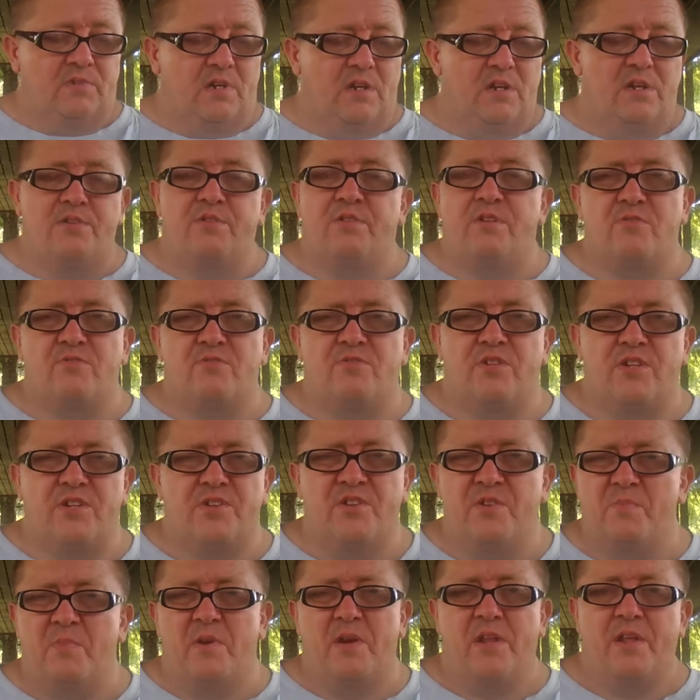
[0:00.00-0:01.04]
I don't see
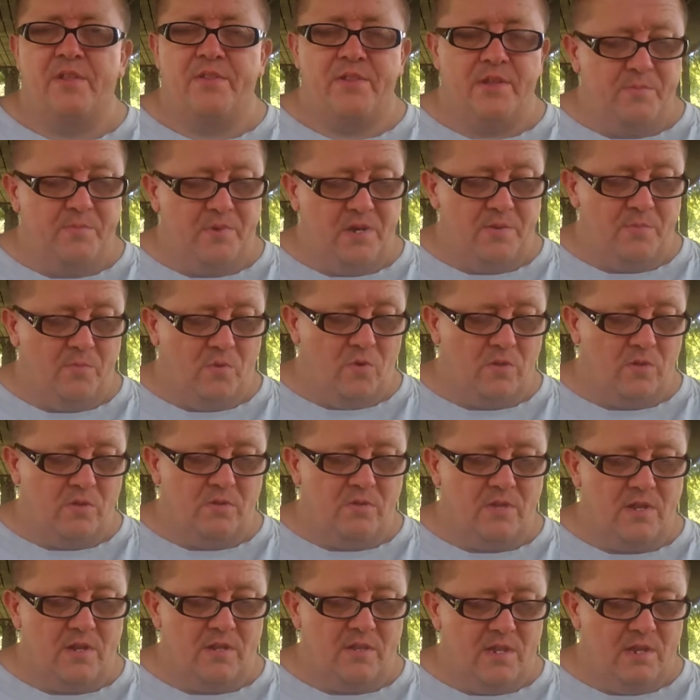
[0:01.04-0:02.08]
too many of them anymore,
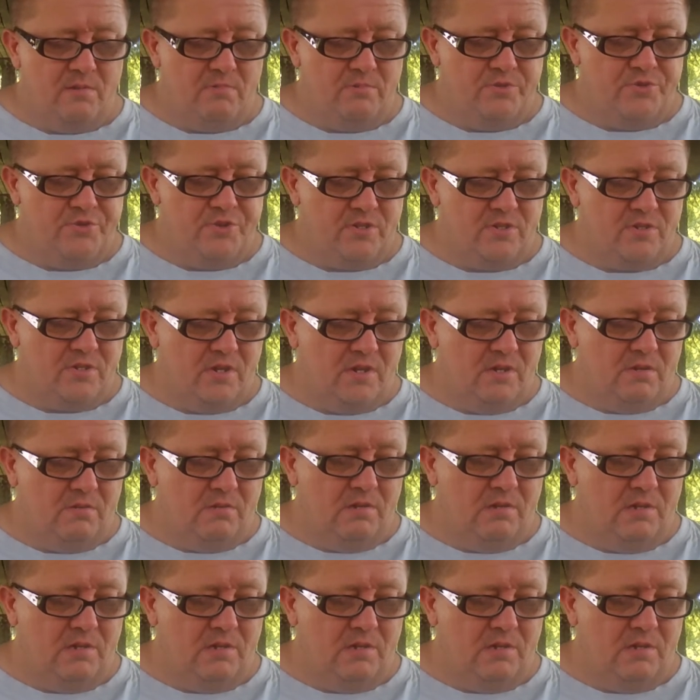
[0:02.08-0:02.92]
though. That was years ago.